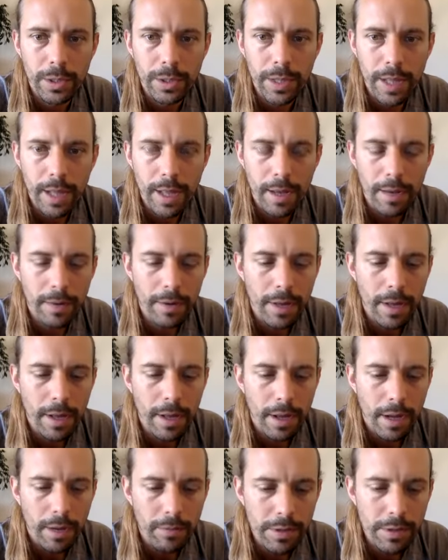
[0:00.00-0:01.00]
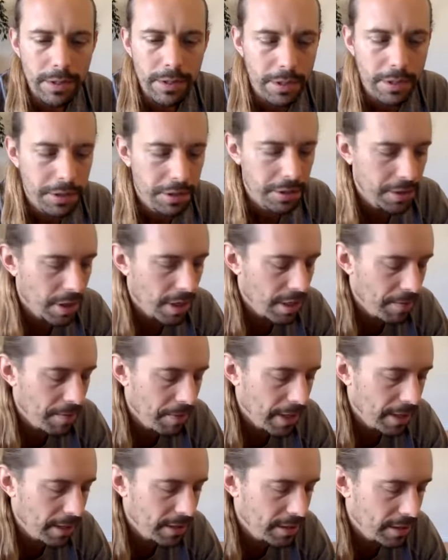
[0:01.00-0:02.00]
Now, I want you to just kind of
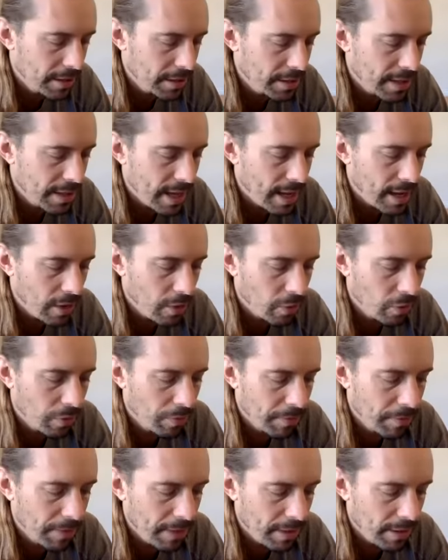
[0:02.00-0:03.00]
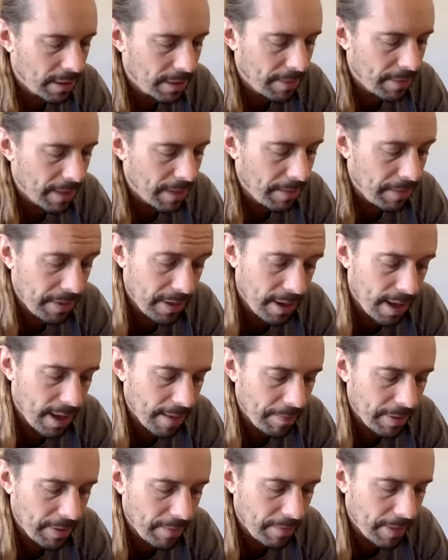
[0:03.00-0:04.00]
pace this out. We'll meet maybe a
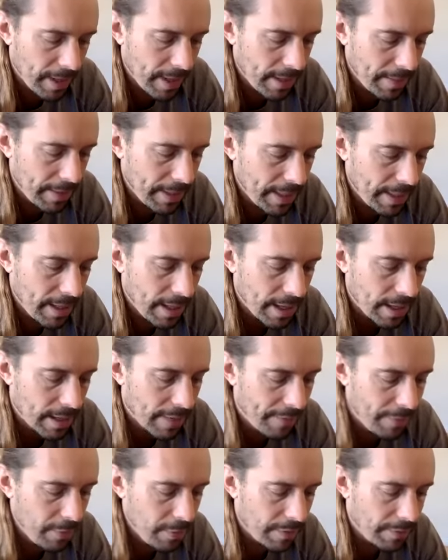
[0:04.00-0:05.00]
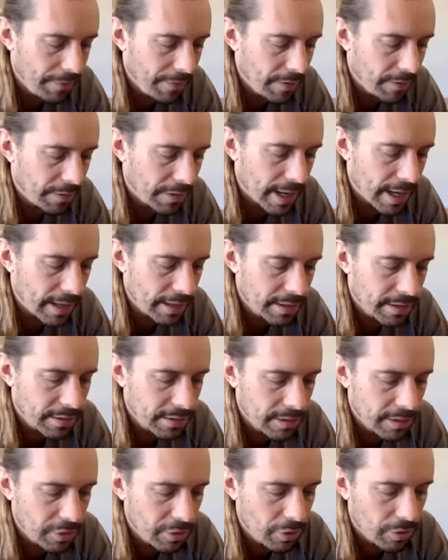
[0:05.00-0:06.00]
happy baby. If you were feeling
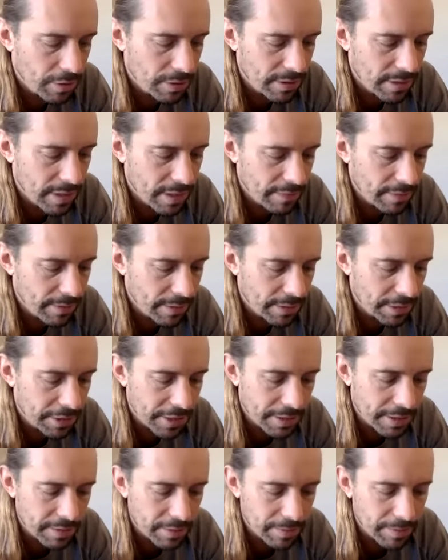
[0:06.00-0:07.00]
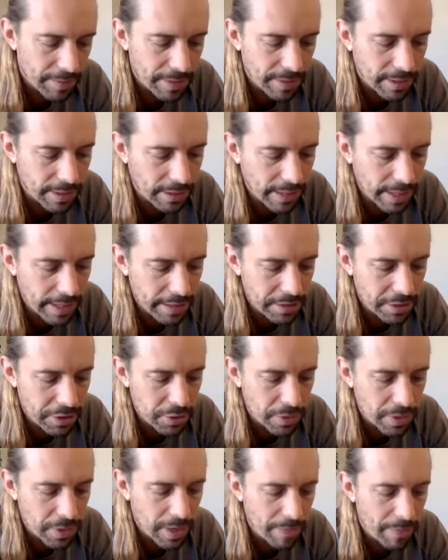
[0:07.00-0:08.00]
excellent, it's not really gentle, but the legs
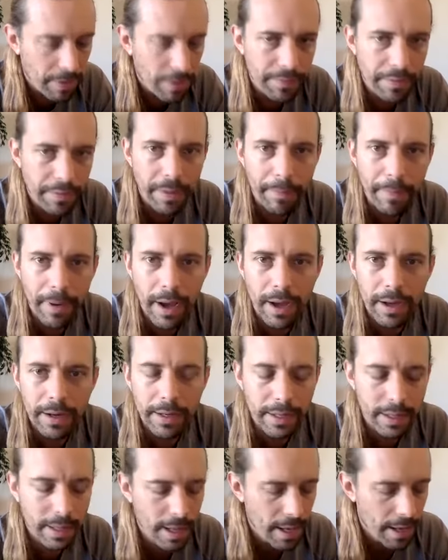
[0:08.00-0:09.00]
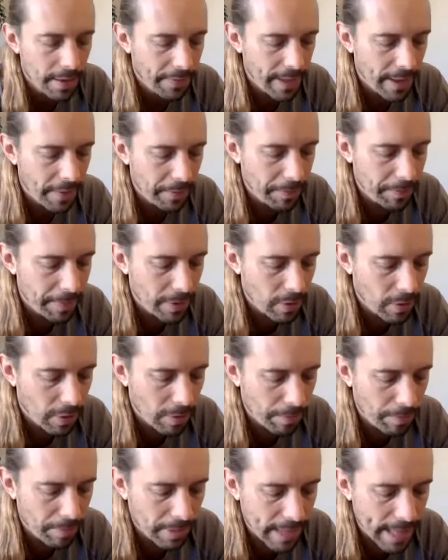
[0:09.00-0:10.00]
swing up over the body. That would be
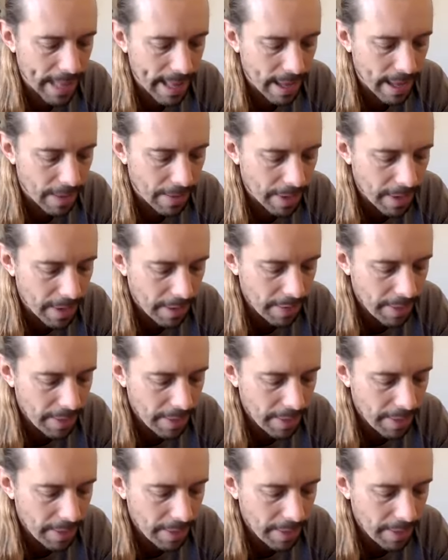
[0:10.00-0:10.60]
called plow.